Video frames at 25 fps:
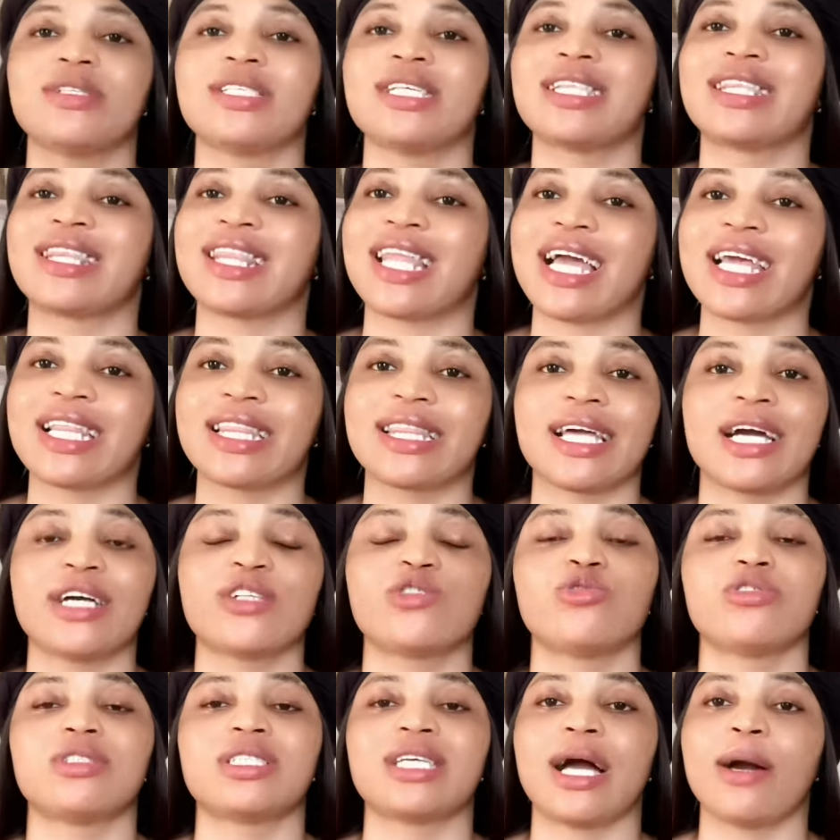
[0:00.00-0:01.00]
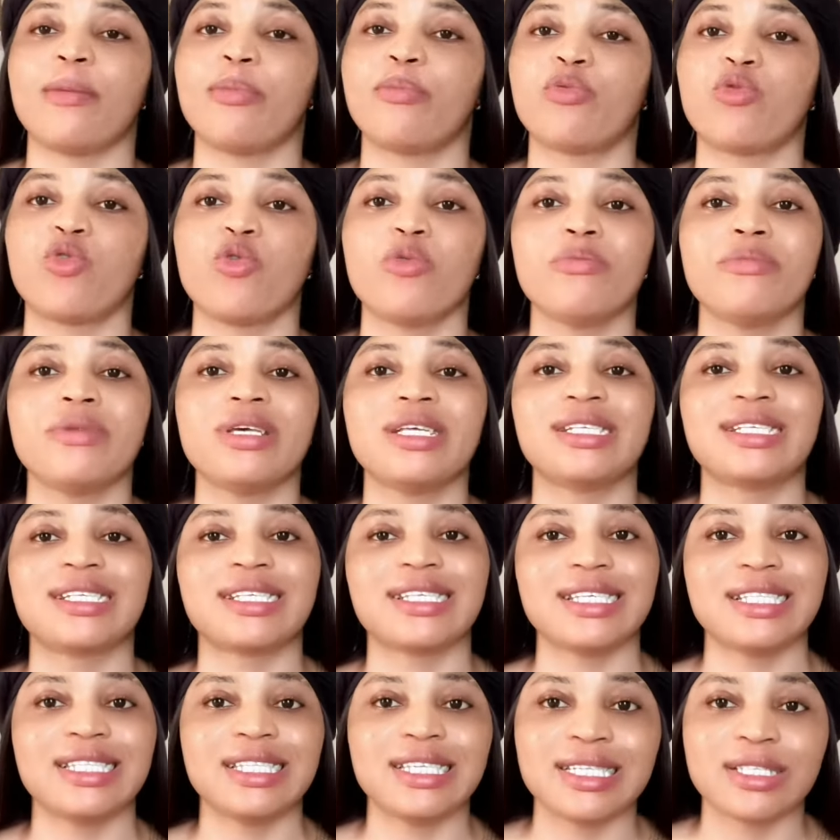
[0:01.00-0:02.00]
it like that without
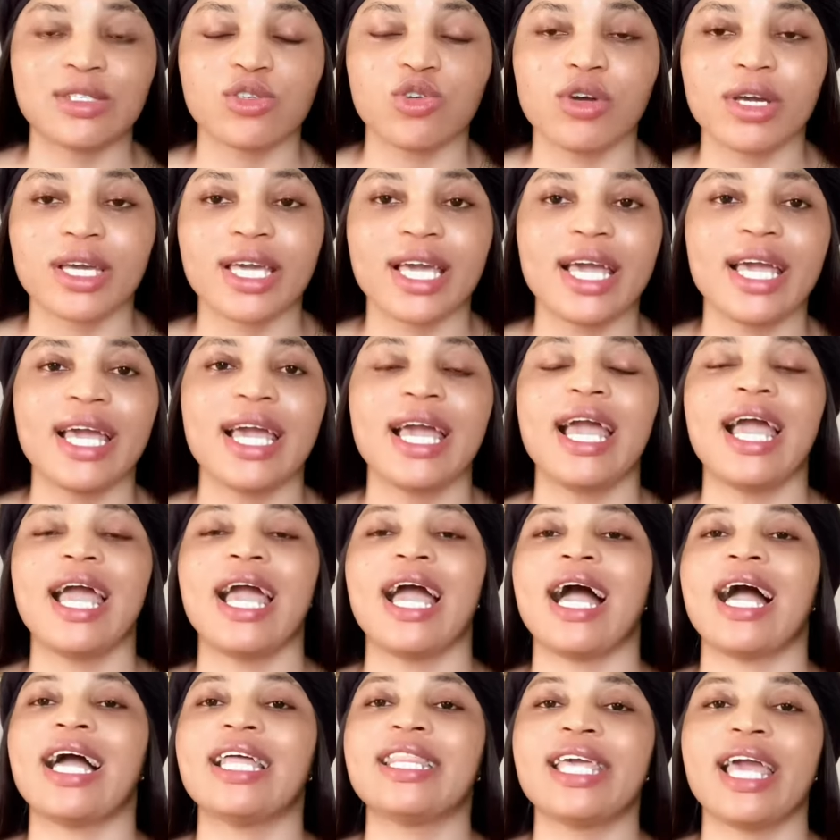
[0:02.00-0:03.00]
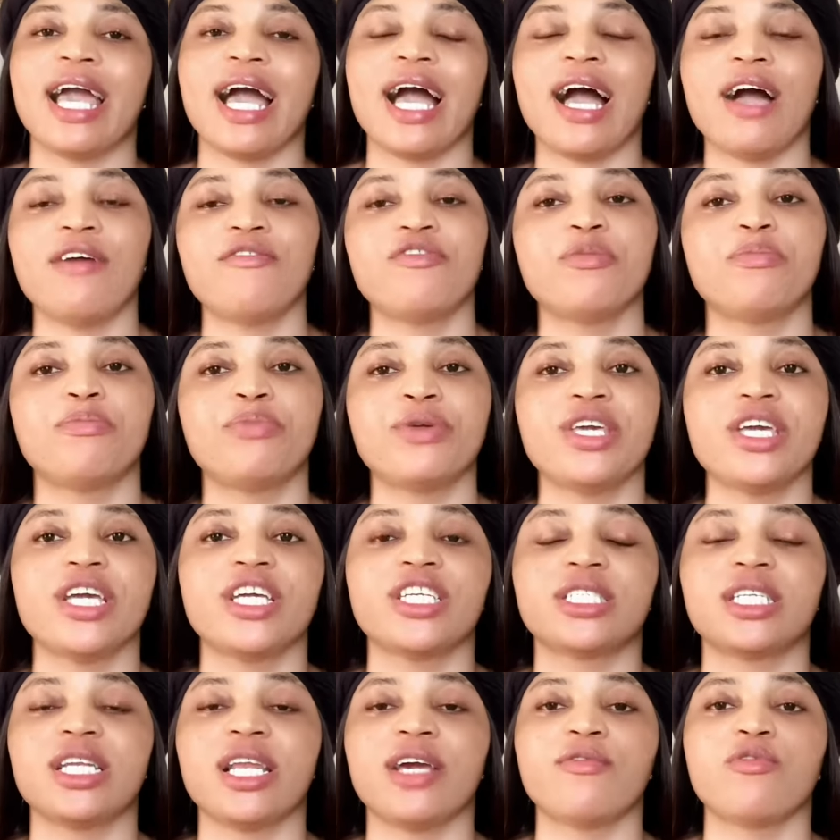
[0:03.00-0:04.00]
promixing it, okay? And they have the
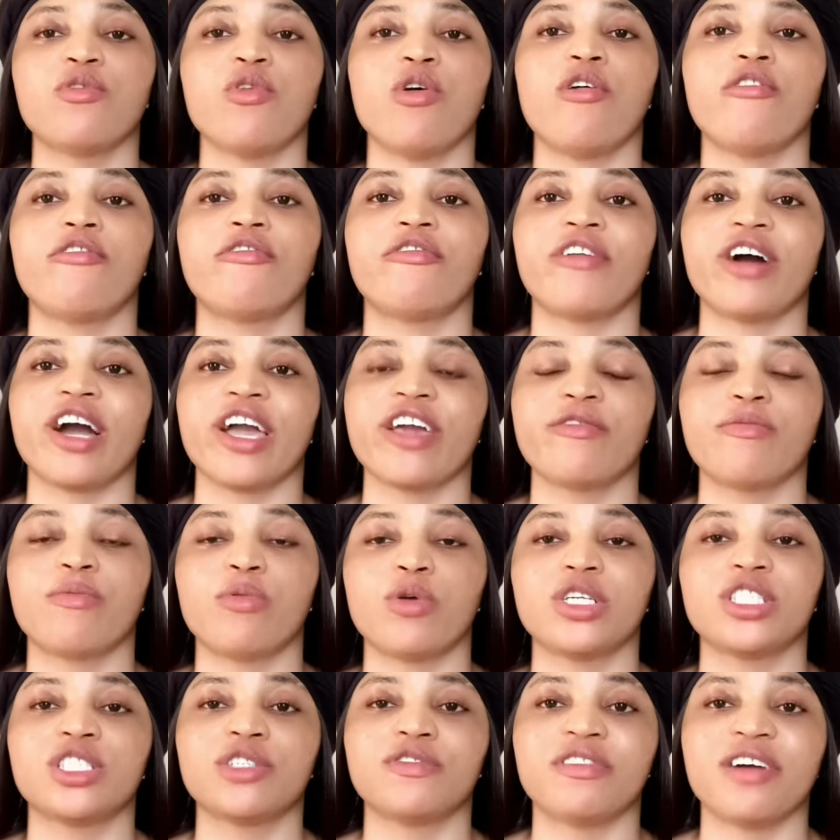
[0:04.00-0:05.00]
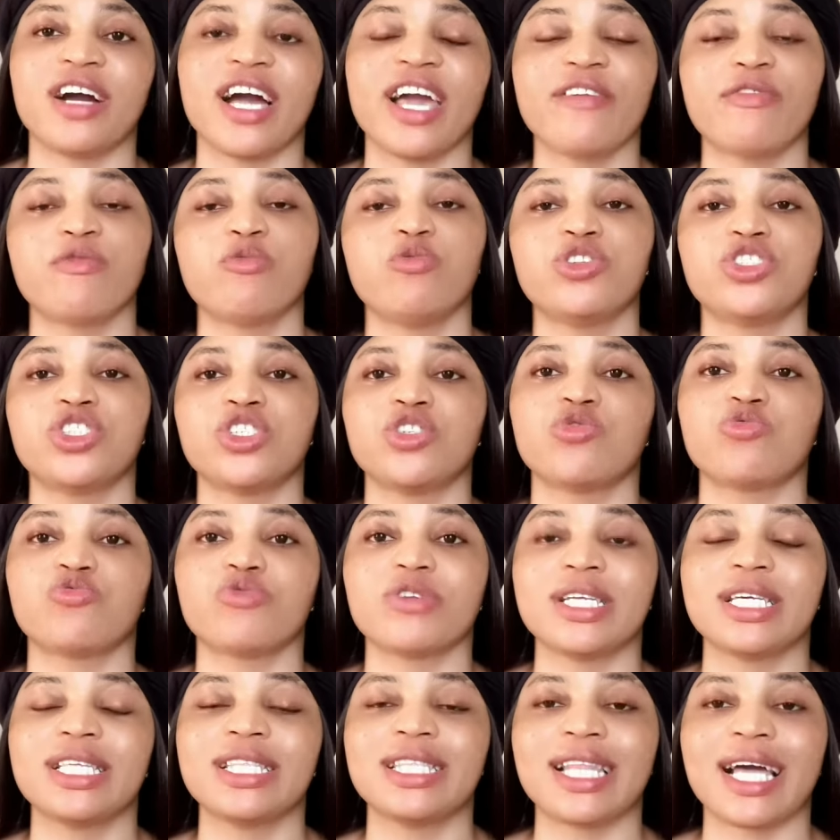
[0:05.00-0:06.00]
pH level of 5.5, which is
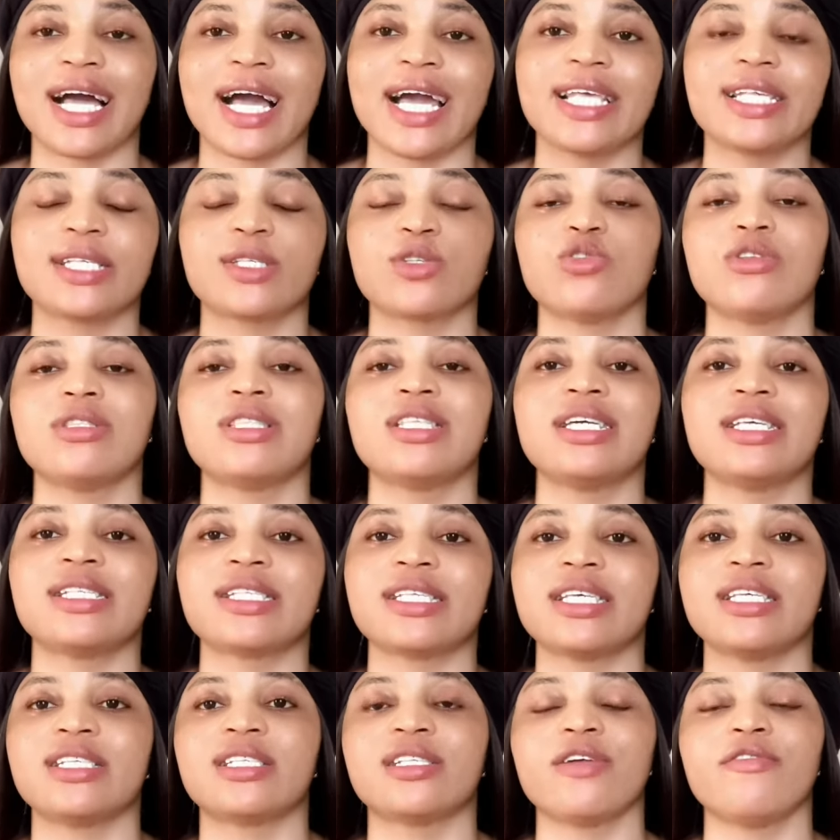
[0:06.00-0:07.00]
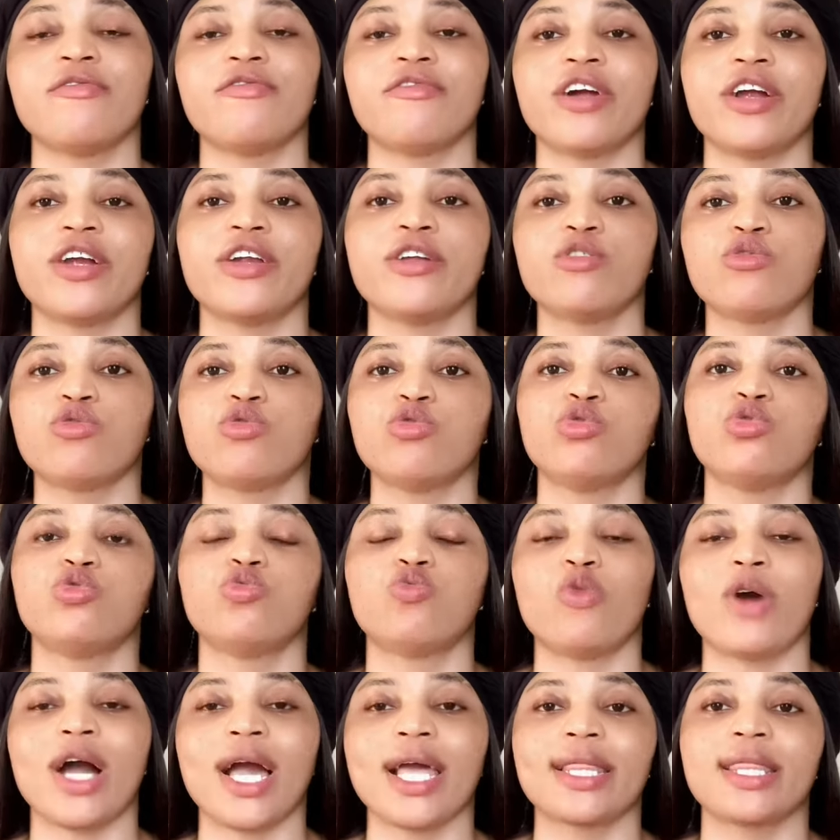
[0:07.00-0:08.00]
really nice. So this is a very good
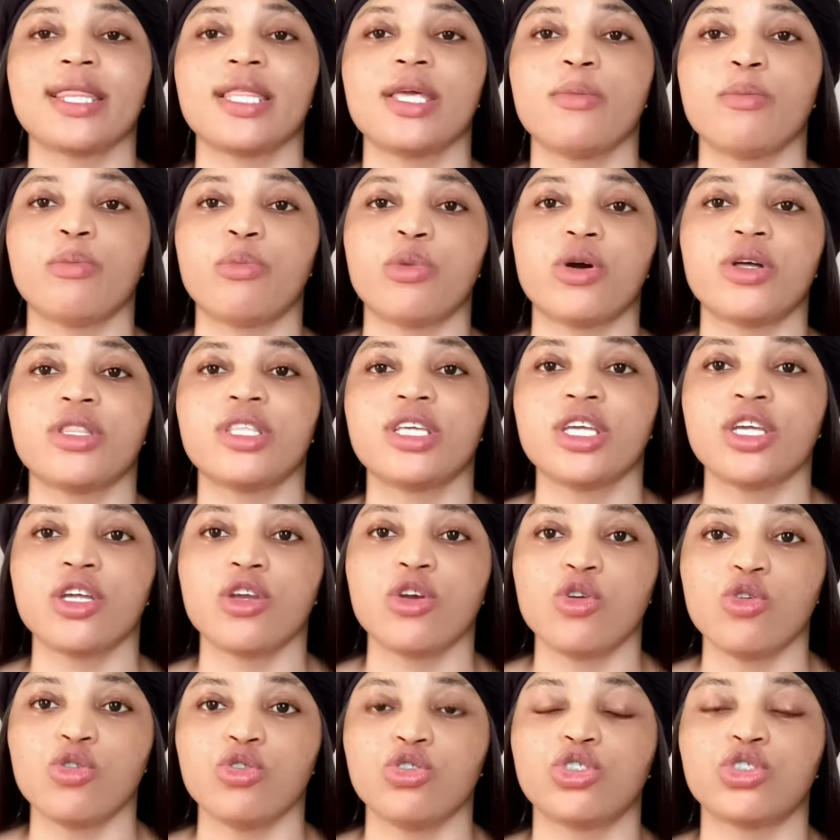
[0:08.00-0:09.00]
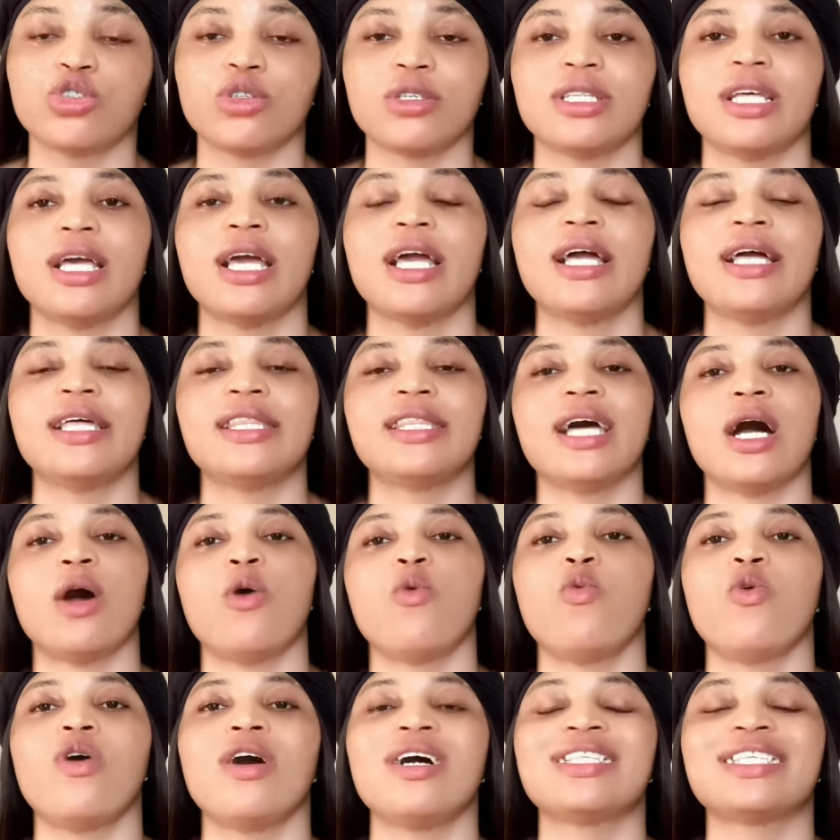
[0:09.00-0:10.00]
whitening body lotion.
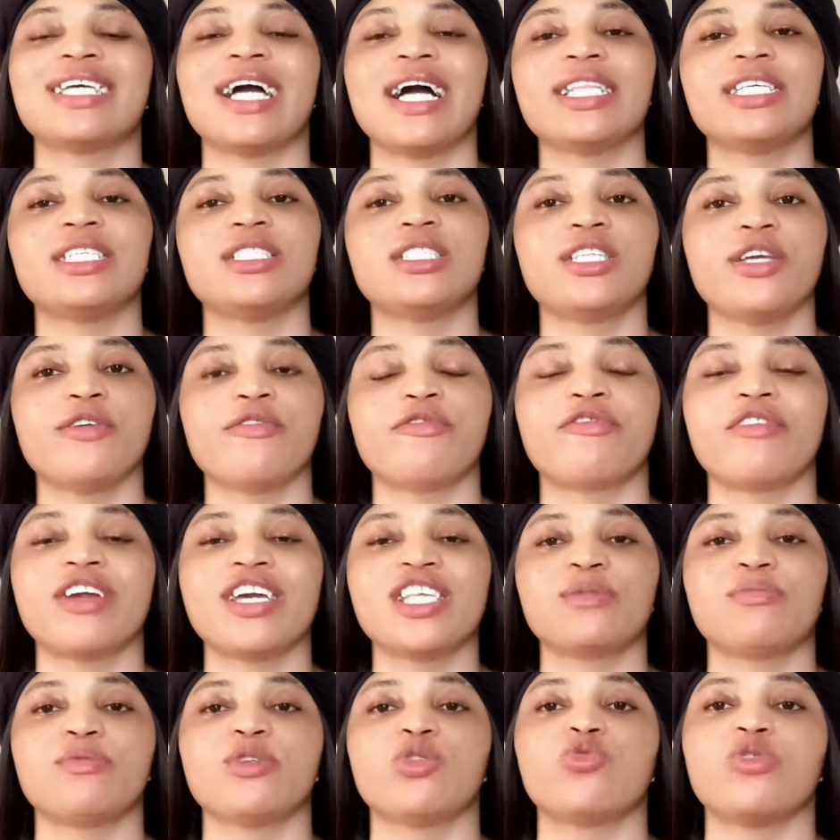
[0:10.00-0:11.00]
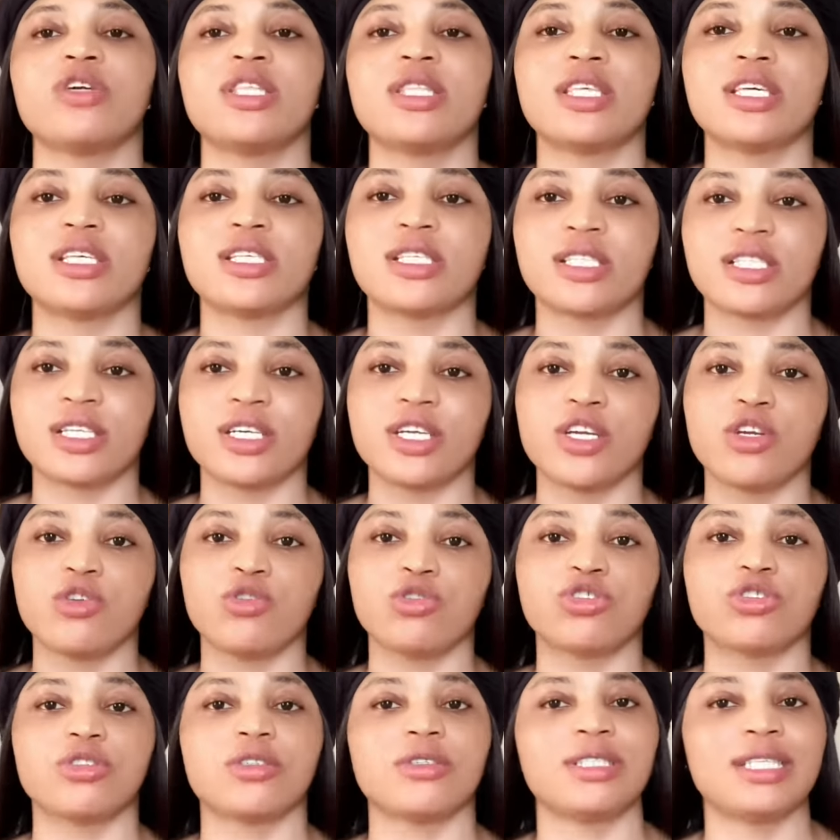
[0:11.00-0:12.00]
Now, what are the difference between these three
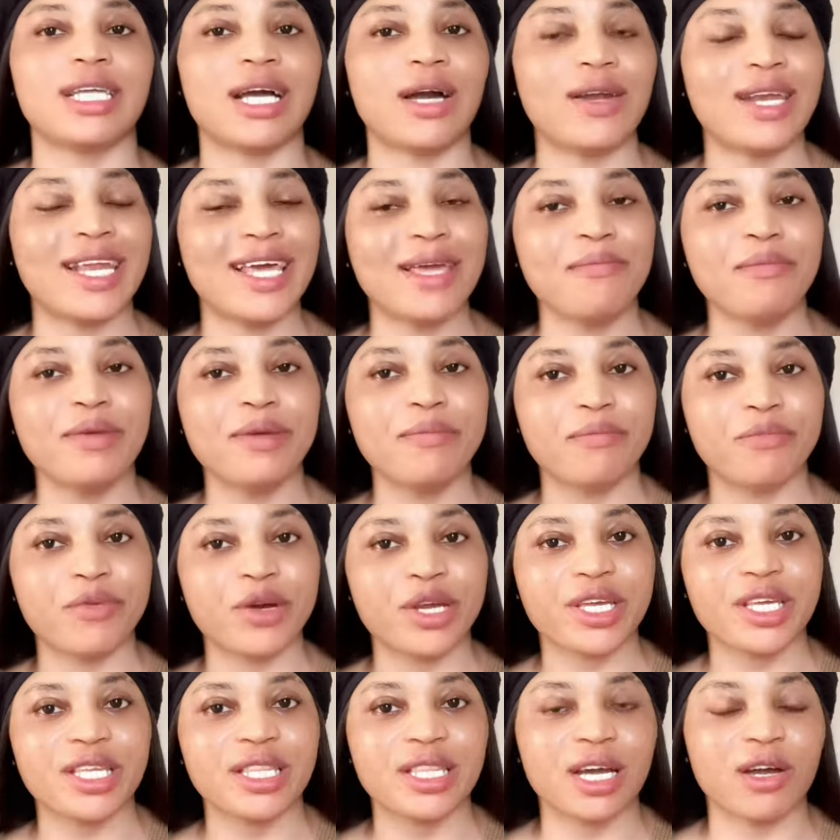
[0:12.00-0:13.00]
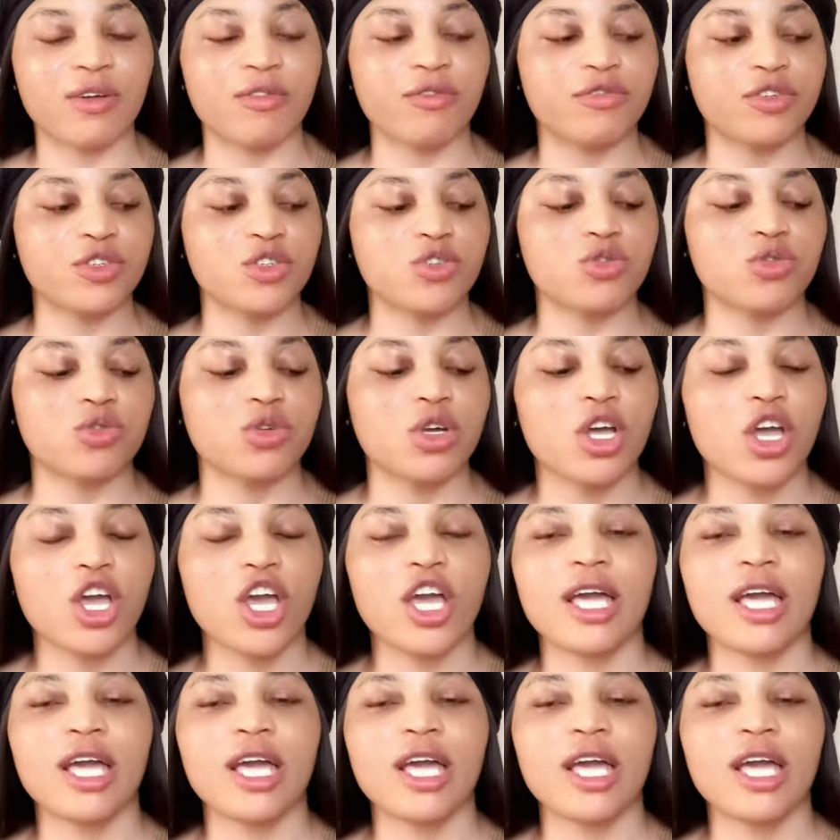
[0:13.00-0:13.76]
lotions? Now let me break it down for you.